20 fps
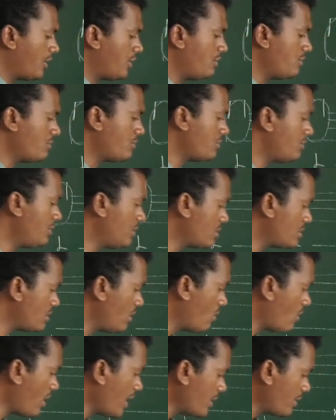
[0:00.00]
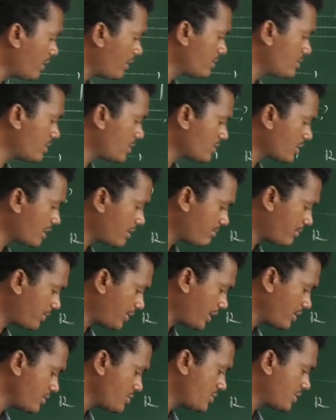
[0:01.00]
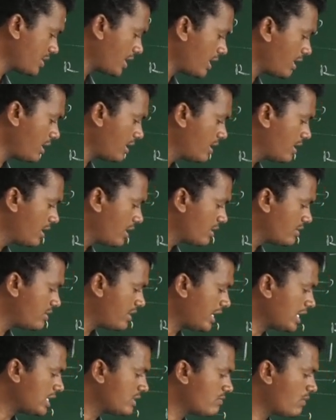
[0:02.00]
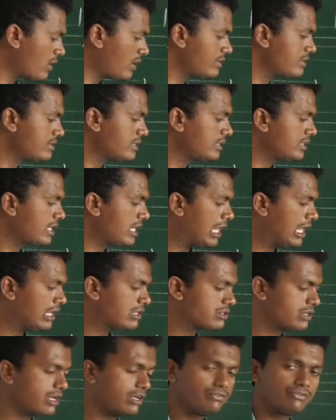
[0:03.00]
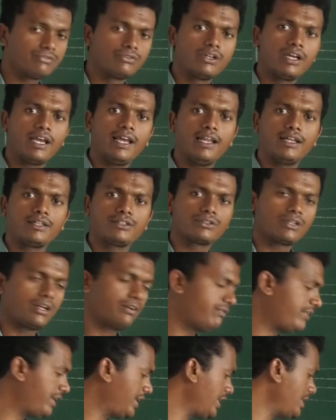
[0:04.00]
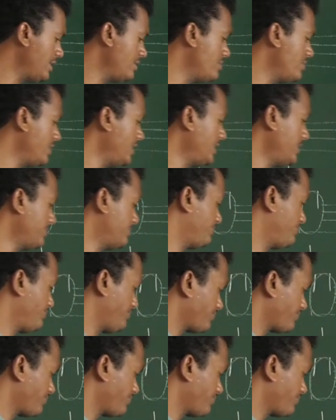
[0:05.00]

Due to this low ionization potential, they involves in the loss of electron very easily.